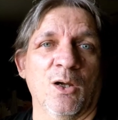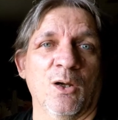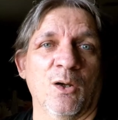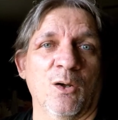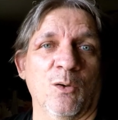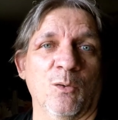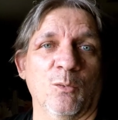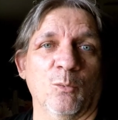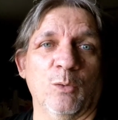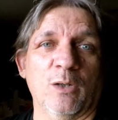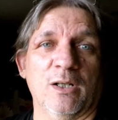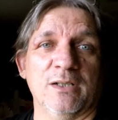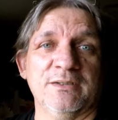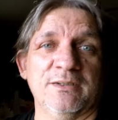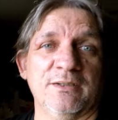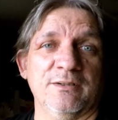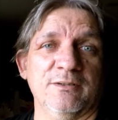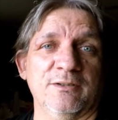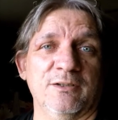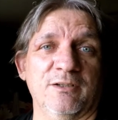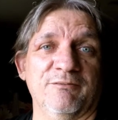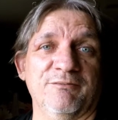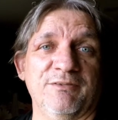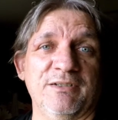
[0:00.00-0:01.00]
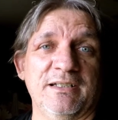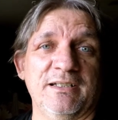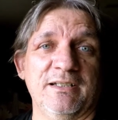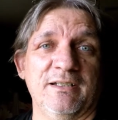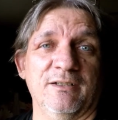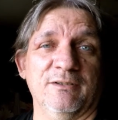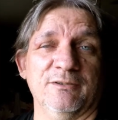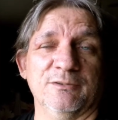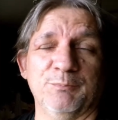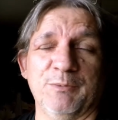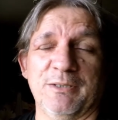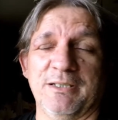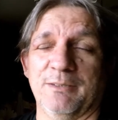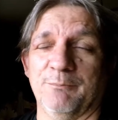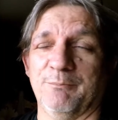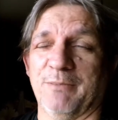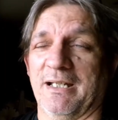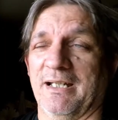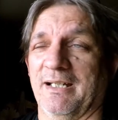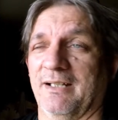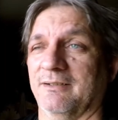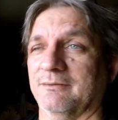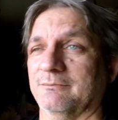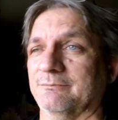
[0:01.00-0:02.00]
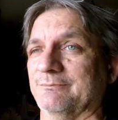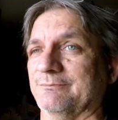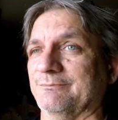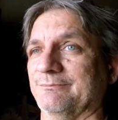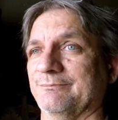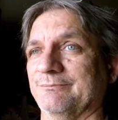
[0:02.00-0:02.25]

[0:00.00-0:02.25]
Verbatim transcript: What should your videos be about?